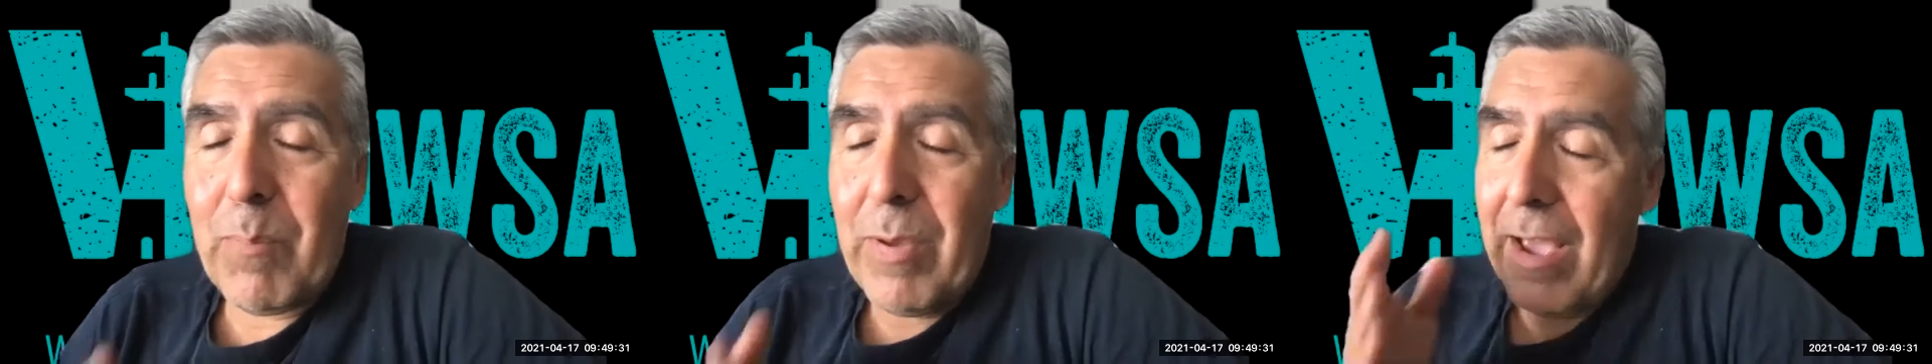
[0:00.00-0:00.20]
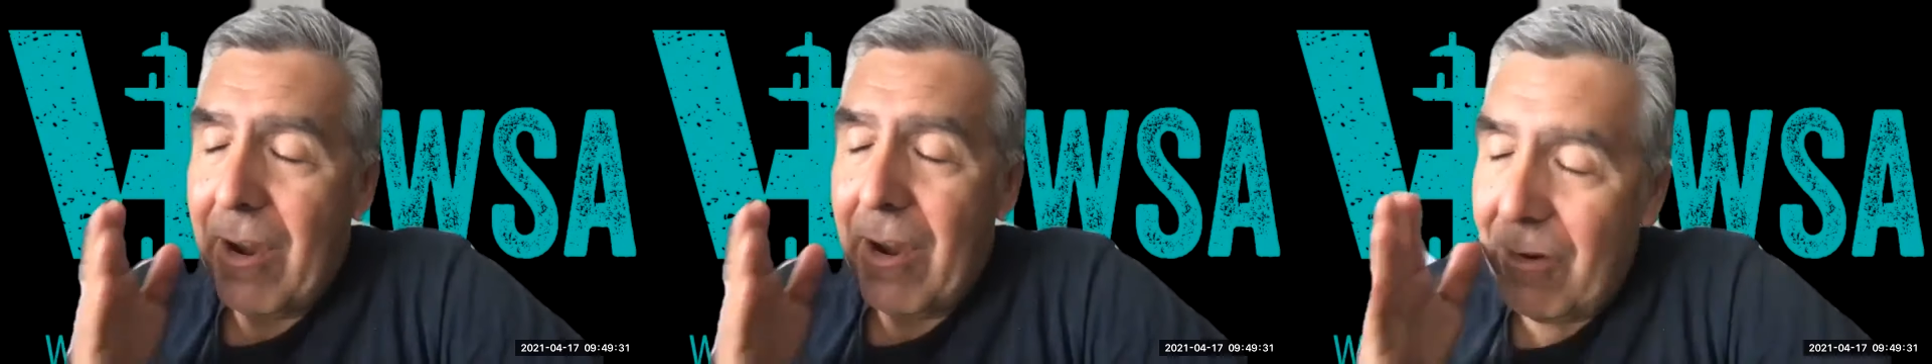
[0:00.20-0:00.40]

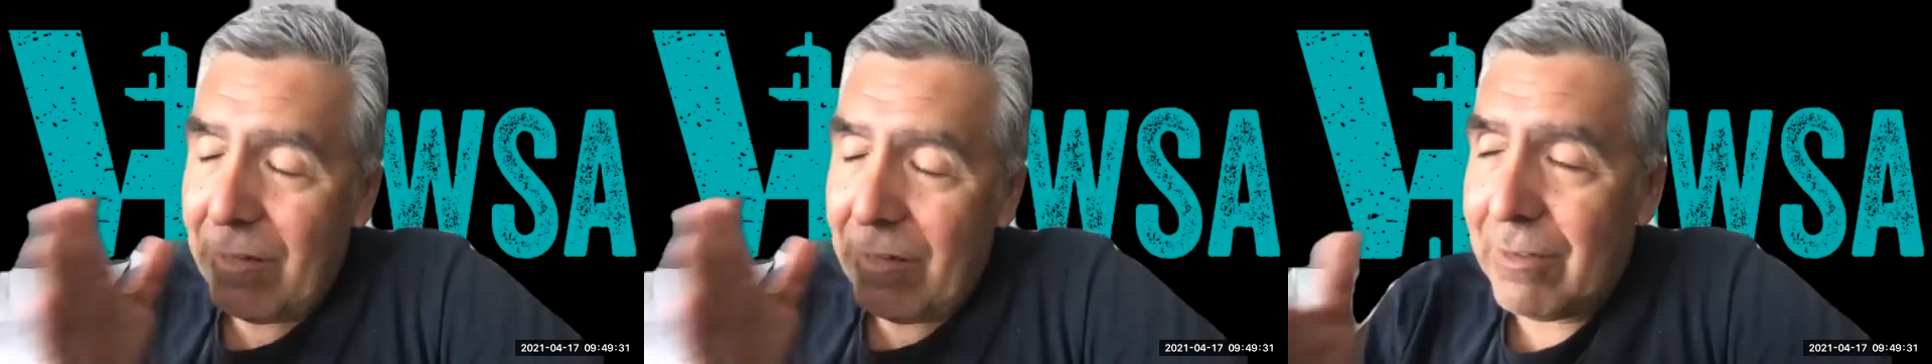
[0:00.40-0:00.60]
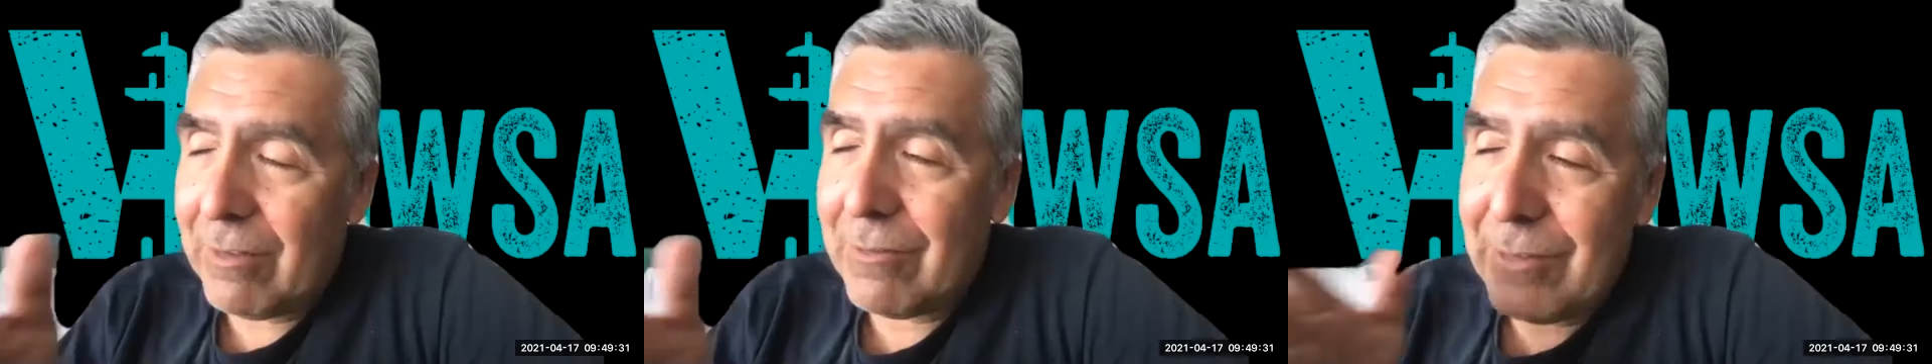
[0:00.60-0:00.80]

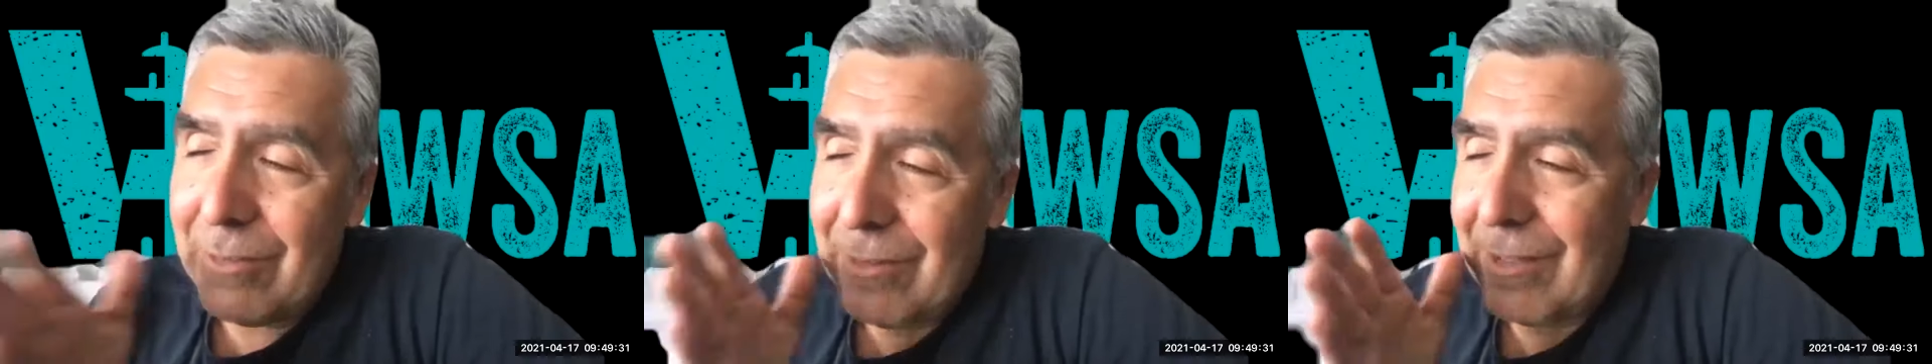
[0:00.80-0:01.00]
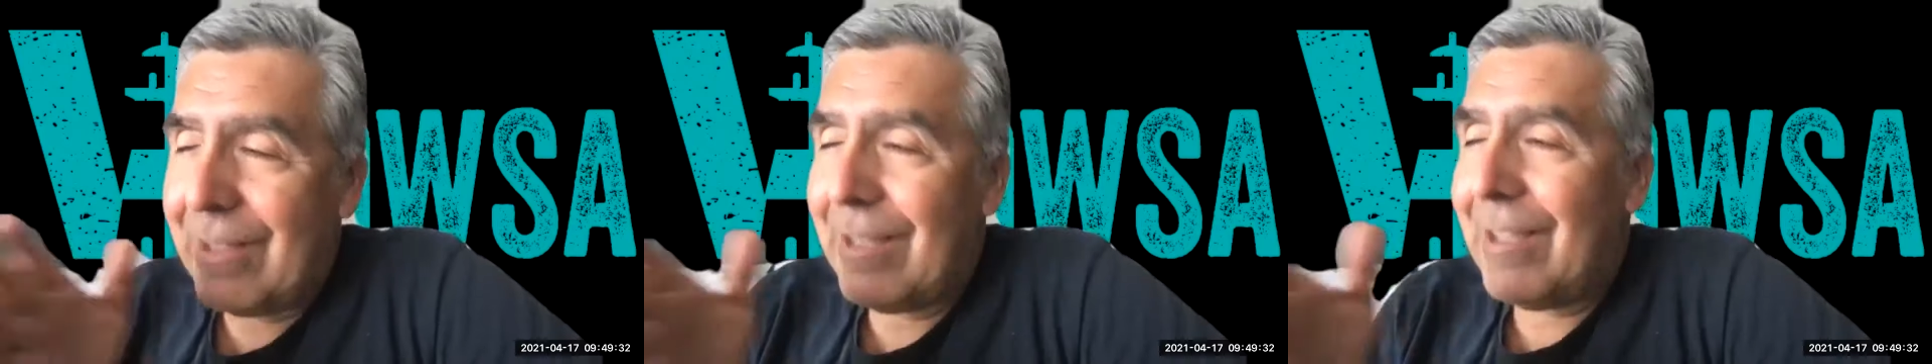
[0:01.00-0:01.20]
parallel
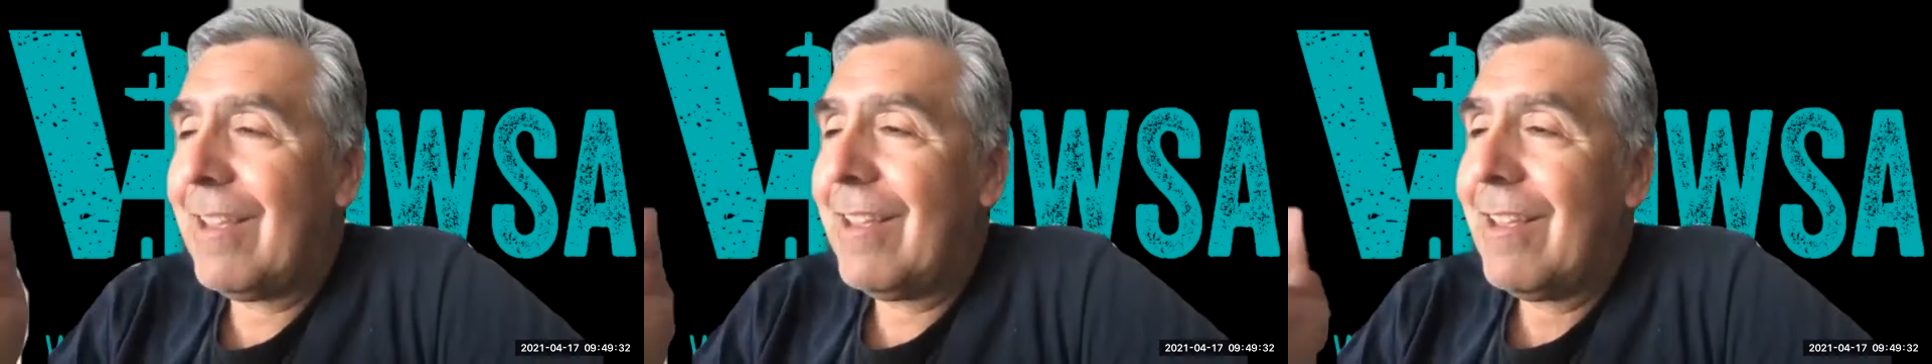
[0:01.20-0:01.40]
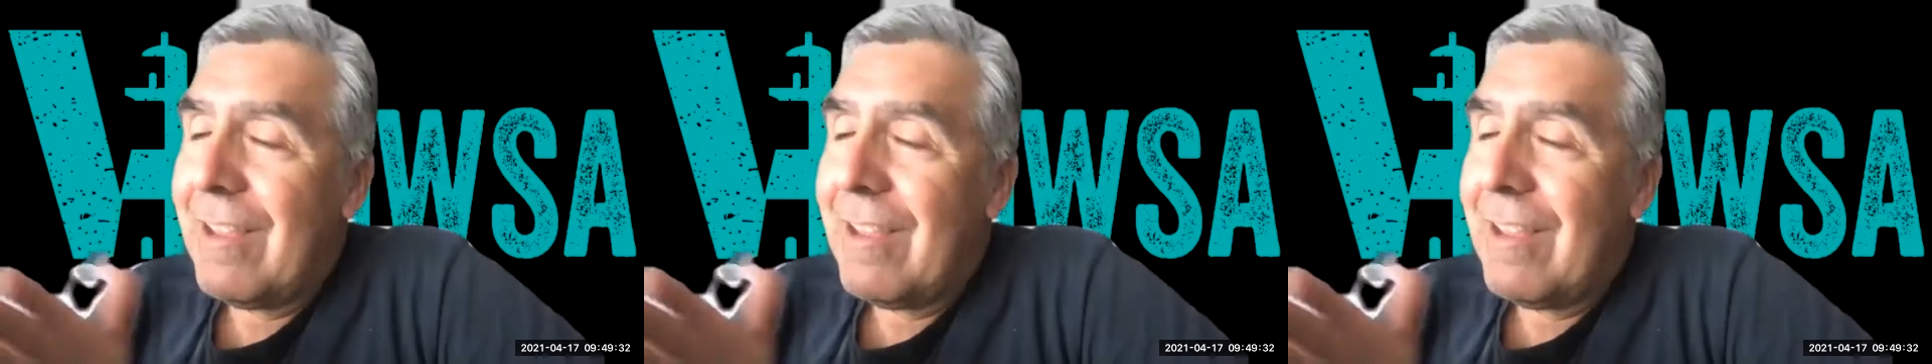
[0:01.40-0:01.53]
to the